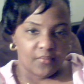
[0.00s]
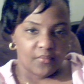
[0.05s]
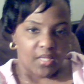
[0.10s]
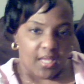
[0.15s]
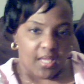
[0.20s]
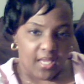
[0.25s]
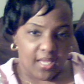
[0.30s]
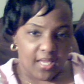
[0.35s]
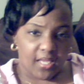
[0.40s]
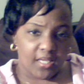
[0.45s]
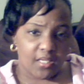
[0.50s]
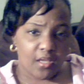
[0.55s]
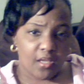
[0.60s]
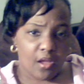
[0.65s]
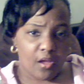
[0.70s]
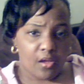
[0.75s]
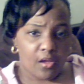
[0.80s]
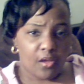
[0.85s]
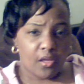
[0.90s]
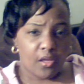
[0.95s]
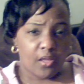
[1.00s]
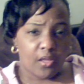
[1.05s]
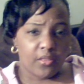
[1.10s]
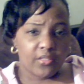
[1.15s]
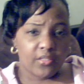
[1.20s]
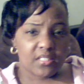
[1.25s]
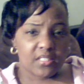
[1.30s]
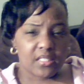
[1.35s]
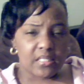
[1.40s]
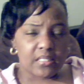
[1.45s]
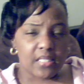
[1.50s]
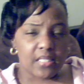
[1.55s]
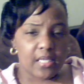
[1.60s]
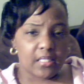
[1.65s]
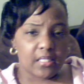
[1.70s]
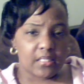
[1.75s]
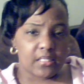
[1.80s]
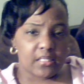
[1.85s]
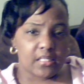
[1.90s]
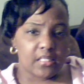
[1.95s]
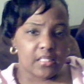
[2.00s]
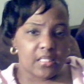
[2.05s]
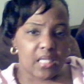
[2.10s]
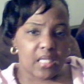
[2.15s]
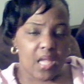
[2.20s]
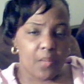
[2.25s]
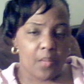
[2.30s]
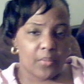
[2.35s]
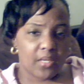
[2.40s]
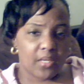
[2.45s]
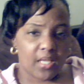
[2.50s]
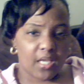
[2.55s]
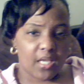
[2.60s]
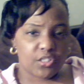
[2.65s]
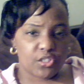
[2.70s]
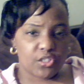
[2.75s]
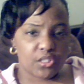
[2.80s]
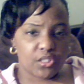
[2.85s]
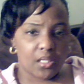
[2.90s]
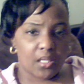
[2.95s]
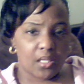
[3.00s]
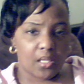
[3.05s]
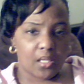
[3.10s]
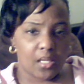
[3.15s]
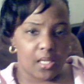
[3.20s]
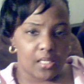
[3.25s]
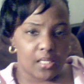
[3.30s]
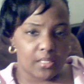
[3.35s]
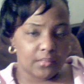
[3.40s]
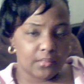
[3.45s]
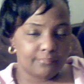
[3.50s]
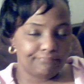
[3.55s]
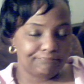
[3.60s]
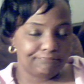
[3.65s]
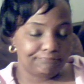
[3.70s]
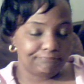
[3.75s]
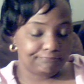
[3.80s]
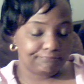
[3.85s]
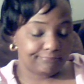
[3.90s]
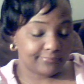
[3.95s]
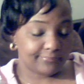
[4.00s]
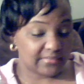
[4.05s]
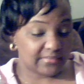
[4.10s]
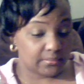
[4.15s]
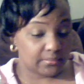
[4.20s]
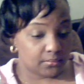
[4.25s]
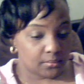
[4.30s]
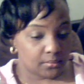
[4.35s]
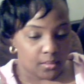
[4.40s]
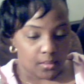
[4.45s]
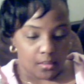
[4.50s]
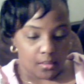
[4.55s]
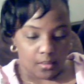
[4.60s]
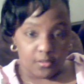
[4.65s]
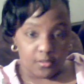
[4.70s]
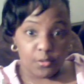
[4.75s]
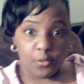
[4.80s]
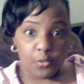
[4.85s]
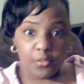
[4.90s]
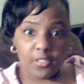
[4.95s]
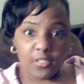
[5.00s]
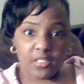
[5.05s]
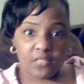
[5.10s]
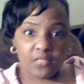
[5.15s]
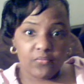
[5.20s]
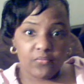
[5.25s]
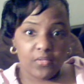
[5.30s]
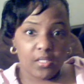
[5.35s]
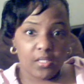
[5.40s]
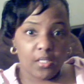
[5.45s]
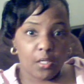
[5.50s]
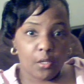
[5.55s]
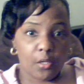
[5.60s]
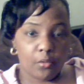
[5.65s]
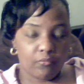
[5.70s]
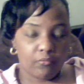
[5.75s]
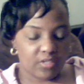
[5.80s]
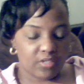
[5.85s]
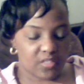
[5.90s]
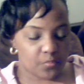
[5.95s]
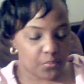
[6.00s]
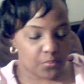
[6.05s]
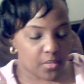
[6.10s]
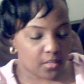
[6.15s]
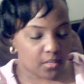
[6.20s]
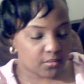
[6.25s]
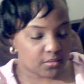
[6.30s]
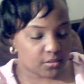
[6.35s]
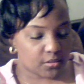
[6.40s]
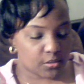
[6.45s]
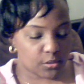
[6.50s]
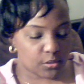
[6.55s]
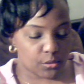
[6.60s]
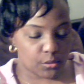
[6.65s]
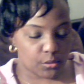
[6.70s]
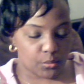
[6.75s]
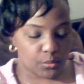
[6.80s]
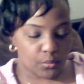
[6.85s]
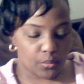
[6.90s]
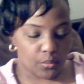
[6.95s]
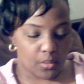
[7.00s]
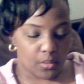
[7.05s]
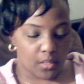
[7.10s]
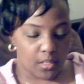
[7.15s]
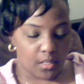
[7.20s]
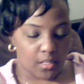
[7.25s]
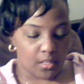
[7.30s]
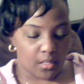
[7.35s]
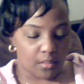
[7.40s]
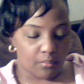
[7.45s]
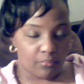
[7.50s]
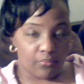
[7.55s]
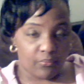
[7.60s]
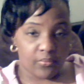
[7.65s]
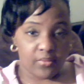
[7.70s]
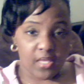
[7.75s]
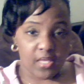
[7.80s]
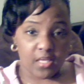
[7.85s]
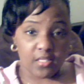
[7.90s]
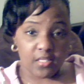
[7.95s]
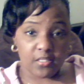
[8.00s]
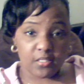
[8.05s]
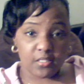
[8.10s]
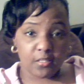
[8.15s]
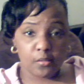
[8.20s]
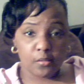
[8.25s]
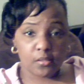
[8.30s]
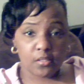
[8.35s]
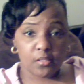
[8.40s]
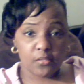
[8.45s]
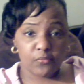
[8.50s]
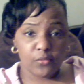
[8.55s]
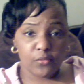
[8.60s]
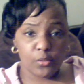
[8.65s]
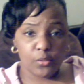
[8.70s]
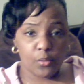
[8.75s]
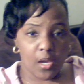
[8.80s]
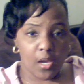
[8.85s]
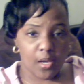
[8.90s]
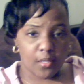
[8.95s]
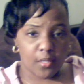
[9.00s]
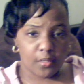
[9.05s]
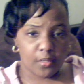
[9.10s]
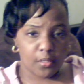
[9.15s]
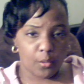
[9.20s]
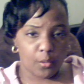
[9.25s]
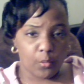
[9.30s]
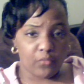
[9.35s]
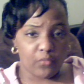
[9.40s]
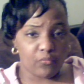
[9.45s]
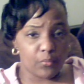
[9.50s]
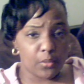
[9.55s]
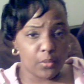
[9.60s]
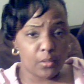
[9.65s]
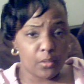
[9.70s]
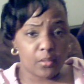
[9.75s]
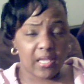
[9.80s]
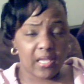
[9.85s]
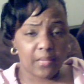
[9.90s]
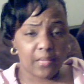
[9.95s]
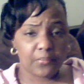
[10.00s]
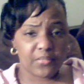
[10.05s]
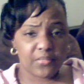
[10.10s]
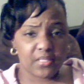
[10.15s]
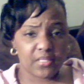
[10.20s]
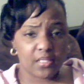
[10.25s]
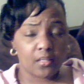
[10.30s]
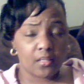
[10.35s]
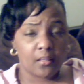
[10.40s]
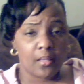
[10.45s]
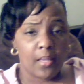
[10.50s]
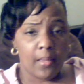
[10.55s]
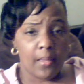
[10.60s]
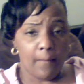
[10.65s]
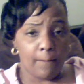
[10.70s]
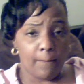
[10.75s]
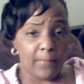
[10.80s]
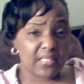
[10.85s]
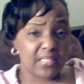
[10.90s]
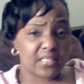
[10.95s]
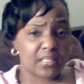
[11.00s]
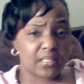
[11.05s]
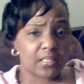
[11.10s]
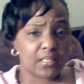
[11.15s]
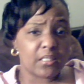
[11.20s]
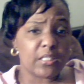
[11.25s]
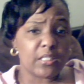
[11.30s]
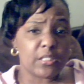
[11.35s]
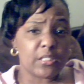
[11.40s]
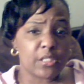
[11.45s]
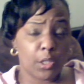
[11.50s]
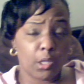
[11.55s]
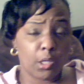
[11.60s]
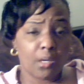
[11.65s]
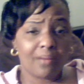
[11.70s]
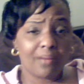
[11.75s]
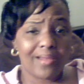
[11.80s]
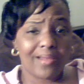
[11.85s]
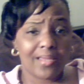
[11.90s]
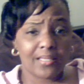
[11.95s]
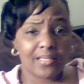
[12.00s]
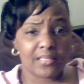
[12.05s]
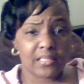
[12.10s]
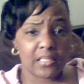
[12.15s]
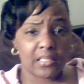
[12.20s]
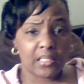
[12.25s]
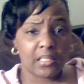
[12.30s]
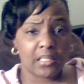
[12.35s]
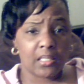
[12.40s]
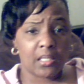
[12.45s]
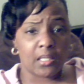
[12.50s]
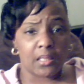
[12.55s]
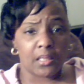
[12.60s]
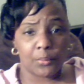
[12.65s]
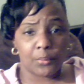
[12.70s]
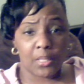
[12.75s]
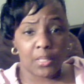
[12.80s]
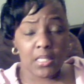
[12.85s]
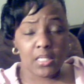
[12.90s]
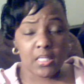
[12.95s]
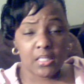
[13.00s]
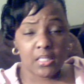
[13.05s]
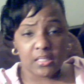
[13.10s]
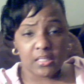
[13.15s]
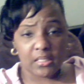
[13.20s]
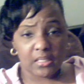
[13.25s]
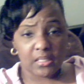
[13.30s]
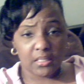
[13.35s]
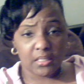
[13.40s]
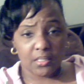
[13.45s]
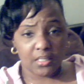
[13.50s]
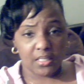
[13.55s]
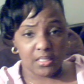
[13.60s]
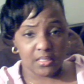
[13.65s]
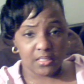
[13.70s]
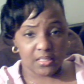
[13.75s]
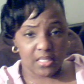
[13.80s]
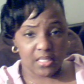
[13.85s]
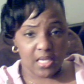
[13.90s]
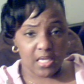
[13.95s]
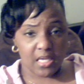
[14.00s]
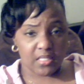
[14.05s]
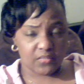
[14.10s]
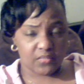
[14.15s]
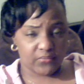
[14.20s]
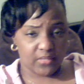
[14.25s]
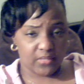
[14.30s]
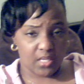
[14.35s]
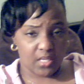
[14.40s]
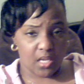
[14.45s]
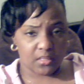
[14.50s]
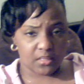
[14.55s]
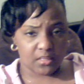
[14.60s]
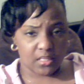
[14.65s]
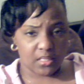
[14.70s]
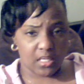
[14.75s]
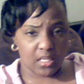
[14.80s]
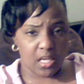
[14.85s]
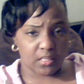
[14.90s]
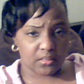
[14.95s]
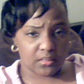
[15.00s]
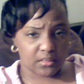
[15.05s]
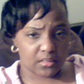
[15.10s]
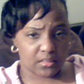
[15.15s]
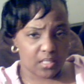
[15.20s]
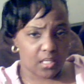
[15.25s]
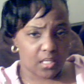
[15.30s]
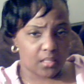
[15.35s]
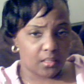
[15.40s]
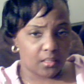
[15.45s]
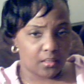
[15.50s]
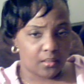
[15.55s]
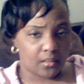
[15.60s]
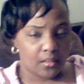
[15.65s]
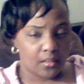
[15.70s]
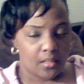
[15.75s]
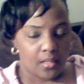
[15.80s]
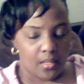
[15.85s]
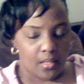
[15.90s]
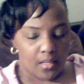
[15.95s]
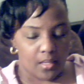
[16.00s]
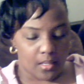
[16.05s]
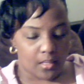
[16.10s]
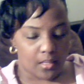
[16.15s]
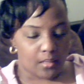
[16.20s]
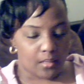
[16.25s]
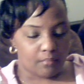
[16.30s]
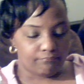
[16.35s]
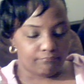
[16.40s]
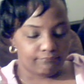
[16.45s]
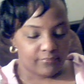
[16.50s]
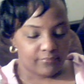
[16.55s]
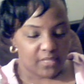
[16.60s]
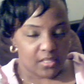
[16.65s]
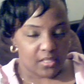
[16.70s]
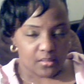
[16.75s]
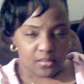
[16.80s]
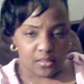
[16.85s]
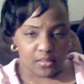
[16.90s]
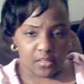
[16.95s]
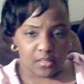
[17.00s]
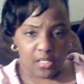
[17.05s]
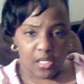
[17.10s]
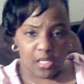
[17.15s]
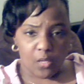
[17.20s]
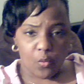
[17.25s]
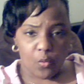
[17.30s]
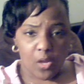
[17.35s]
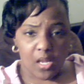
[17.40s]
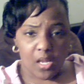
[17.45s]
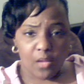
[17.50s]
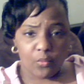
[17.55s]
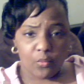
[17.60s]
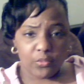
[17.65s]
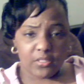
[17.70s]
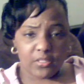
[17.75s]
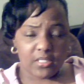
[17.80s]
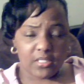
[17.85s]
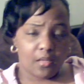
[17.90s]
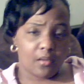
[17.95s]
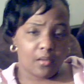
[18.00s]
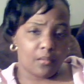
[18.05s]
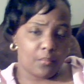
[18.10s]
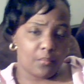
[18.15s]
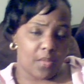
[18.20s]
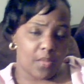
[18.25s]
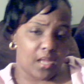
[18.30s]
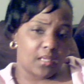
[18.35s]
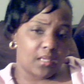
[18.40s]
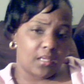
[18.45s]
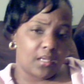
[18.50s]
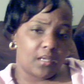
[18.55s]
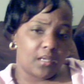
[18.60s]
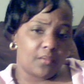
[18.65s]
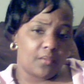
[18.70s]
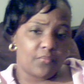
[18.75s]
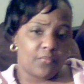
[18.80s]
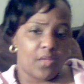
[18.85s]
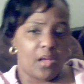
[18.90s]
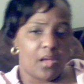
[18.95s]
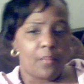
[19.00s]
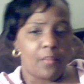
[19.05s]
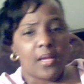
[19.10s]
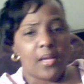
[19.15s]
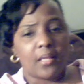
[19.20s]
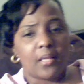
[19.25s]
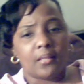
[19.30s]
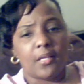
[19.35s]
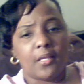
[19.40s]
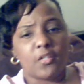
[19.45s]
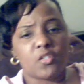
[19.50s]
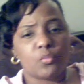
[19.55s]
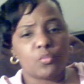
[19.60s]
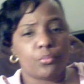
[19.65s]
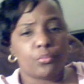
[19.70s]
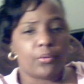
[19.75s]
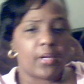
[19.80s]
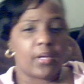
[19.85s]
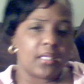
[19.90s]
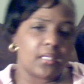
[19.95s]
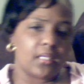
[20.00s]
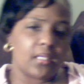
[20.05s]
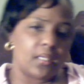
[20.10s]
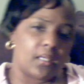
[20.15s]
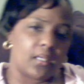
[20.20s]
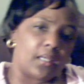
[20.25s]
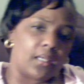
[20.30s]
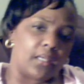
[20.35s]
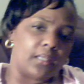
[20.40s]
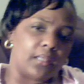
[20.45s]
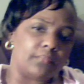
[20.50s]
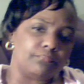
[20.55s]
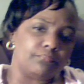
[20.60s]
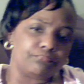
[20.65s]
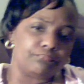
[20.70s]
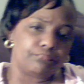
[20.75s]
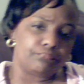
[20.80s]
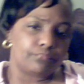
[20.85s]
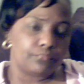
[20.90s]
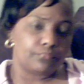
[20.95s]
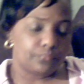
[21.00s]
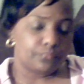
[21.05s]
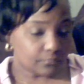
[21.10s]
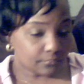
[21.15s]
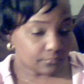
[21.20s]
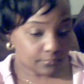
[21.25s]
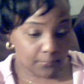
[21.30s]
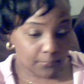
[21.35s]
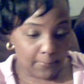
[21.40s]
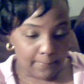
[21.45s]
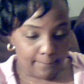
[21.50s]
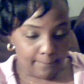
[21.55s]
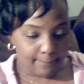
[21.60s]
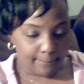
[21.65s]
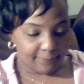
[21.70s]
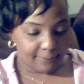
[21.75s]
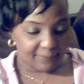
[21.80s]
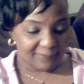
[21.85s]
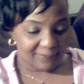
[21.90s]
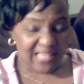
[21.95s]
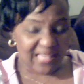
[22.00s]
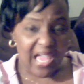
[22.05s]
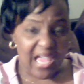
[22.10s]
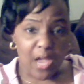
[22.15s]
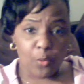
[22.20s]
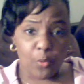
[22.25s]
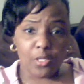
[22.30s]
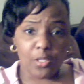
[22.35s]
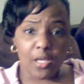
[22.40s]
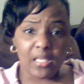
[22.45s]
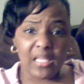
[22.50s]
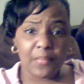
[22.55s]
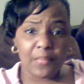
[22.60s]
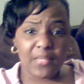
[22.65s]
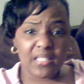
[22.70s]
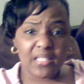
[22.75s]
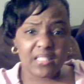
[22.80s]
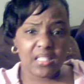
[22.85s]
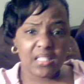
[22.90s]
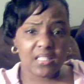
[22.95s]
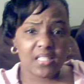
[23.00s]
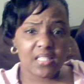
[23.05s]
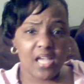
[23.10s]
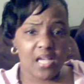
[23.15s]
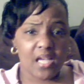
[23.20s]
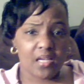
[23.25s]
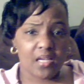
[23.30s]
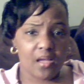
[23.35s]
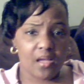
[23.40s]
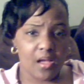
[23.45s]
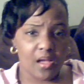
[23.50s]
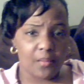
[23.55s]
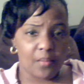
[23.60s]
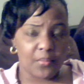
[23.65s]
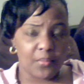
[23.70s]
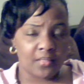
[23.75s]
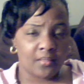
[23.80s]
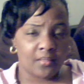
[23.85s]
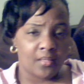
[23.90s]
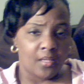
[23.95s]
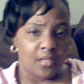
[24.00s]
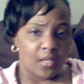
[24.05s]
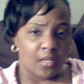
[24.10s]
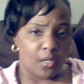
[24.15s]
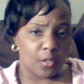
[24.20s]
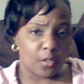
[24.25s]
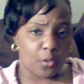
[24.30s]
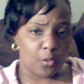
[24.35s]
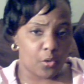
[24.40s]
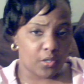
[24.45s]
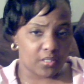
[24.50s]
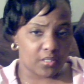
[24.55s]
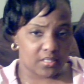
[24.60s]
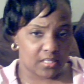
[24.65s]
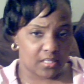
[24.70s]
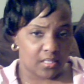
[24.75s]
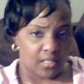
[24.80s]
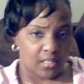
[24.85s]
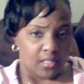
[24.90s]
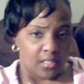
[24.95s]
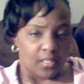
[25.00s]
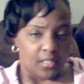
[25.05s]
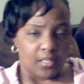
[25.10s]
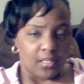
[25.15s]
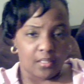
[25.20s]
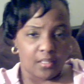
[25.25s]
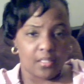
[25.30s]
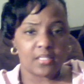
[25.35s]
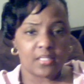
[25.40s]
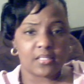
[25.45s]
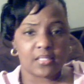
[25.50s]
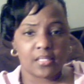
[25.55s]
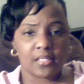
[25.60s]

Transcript: Hey y'all, this is Lady T coming at you. Um, doing this video in response to um, that exclusive new audio of Mel Gibson basically terrorizing and threatening to kill his ex-fiancee Oksana. Um, today, while I was on my um, on my lunch break, um, I went on MSN.com, and of course, his